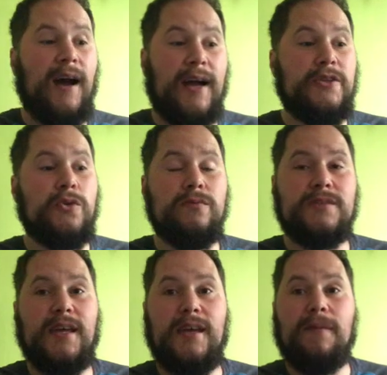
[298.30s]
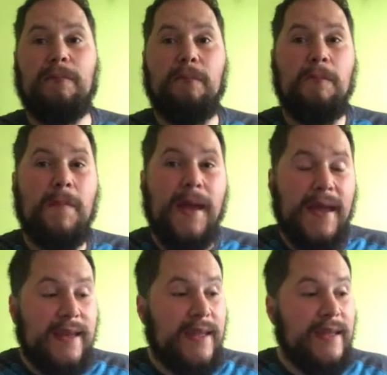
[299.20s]
I don't take
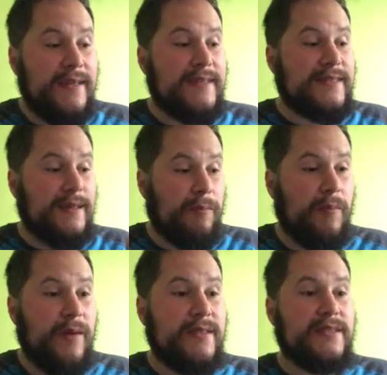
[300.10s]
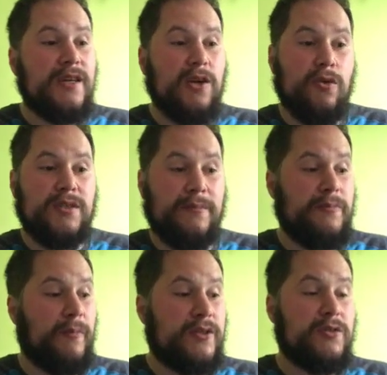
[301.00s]
many supplements. Cordyceps
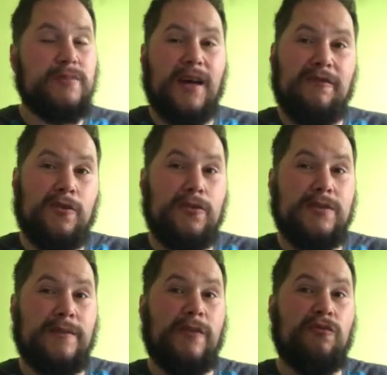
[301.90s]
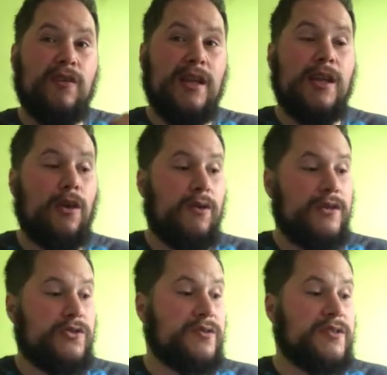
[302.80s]
mushrooms, after I do something really long
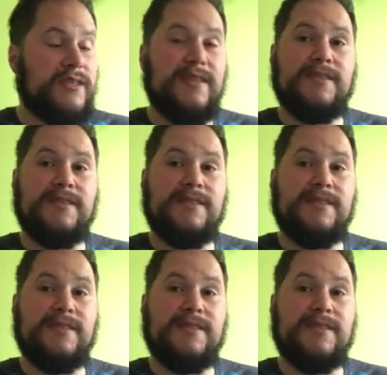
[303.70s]
endurance-y, is